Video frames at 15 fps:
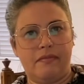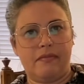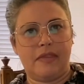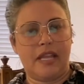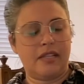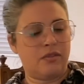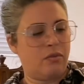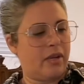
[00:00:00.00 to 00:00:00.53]

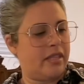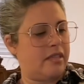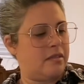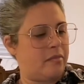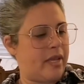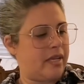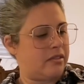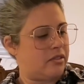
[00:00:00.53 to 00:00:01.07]
that's why these
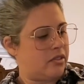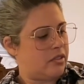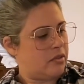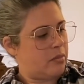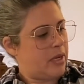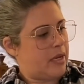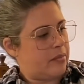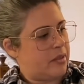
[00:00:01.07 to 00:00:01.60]
bags are so
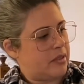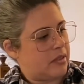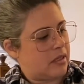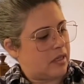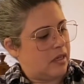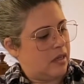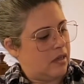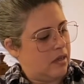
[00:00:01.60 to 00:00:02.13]

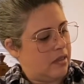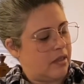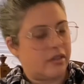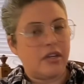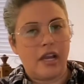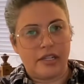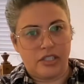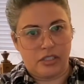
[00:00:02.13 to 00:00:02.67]
popular. They're
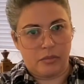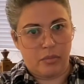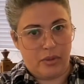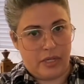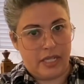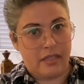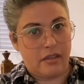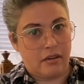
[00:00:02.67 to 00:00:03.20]
not just
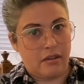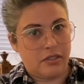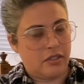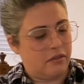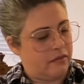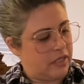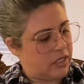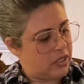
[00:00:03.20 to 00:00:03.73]
pretty, they're also
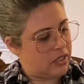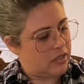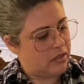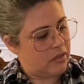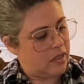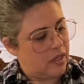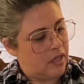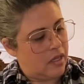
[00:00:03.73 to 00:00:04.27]
functional.
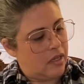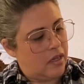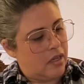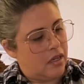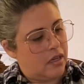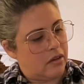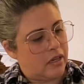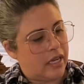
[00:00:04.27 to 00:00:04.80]

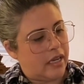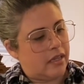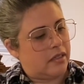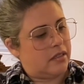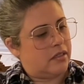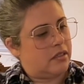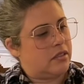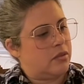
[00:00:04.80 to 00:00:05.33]
Okay,
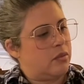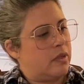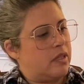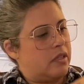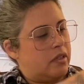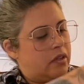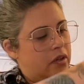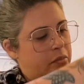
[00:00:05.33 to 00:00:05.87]
so we're
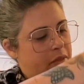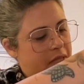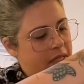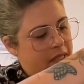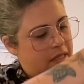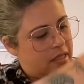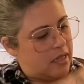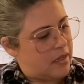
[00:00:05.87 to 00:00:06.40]
gonna open
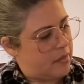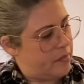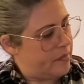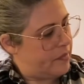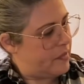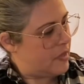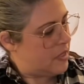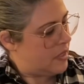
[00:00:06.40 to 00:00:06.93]
this up.
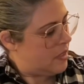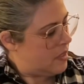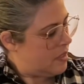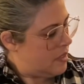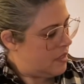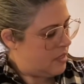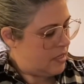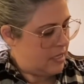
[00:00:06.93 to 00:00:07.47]

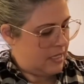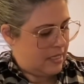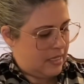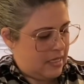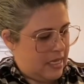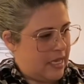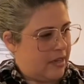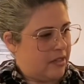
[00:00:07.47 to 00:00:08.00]
Let's
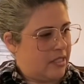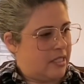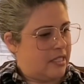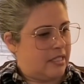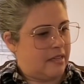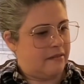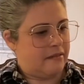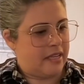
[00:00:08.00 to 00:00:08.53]
take her
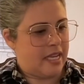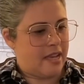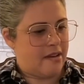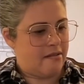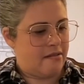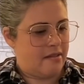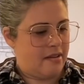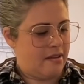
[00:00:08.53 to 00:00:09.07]
stuffing
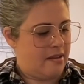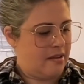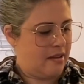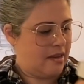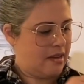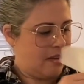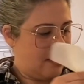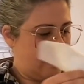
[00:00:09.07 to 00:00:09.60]
out.
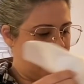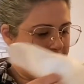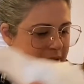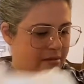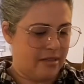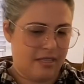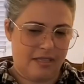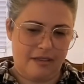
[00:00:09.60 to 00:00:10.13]
Come
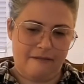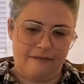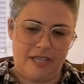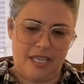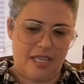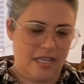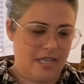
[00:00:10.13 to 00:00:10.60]
out, stuffing.